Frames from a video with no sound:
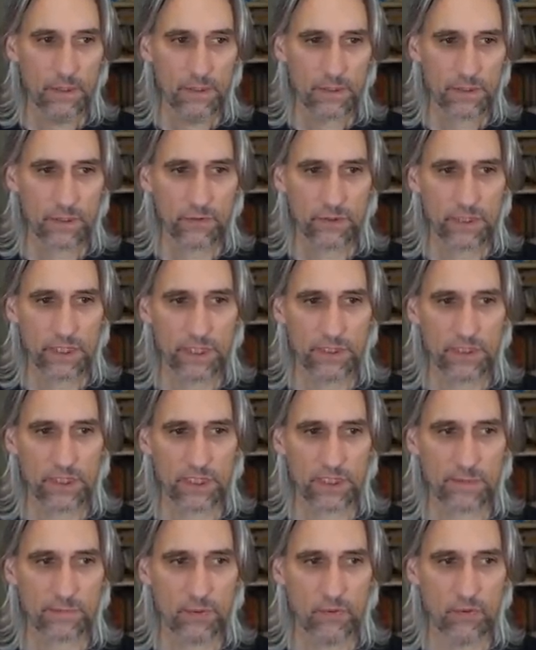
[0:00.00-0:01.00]
So king
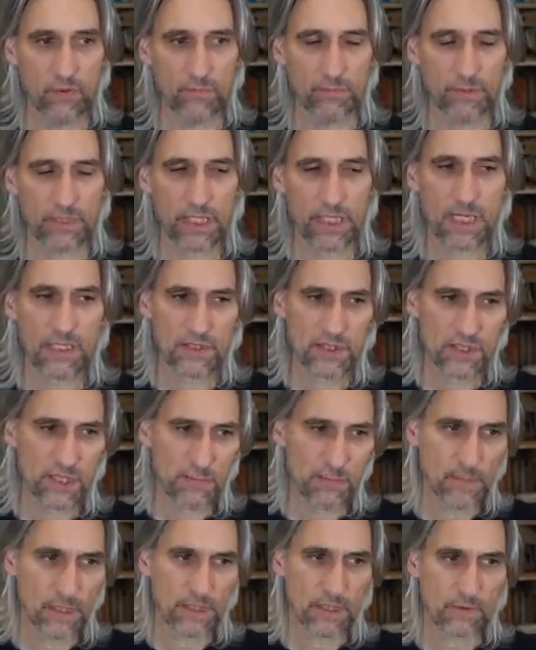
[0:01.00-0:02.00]
takes pawn, but that
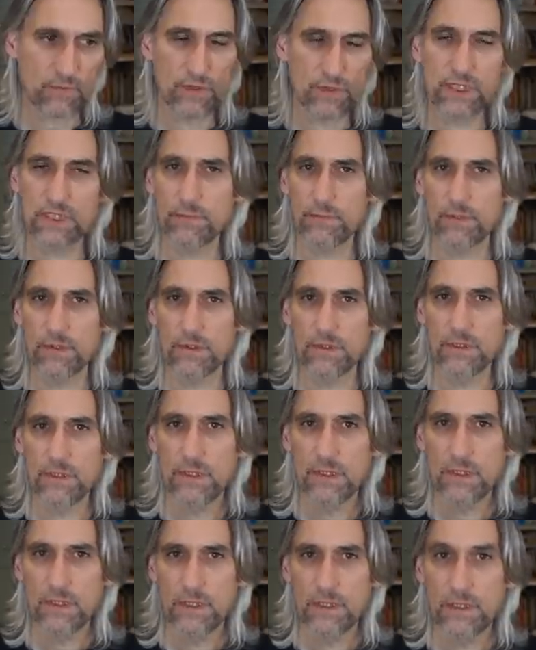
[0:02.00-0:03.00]
seemed like a reasonable
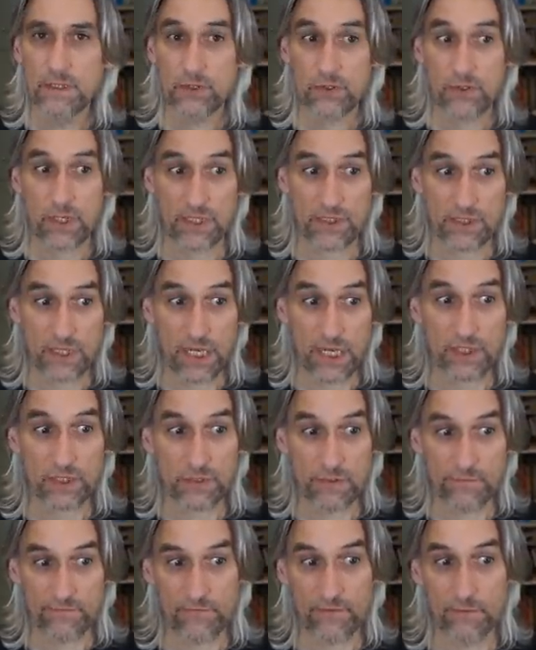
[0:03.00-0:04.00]

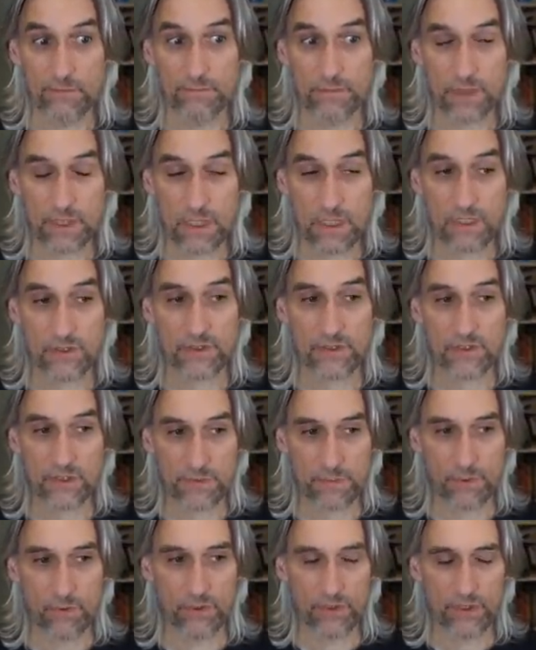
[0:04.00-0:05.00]
transaction from
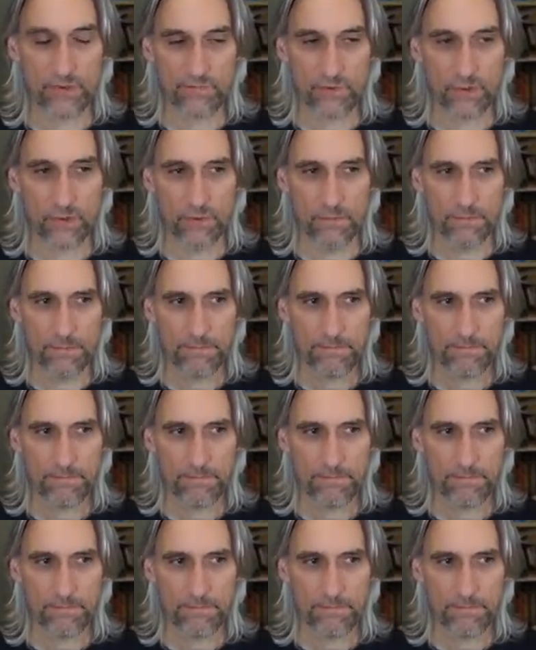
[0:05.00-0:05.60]
Carlsen's point of view.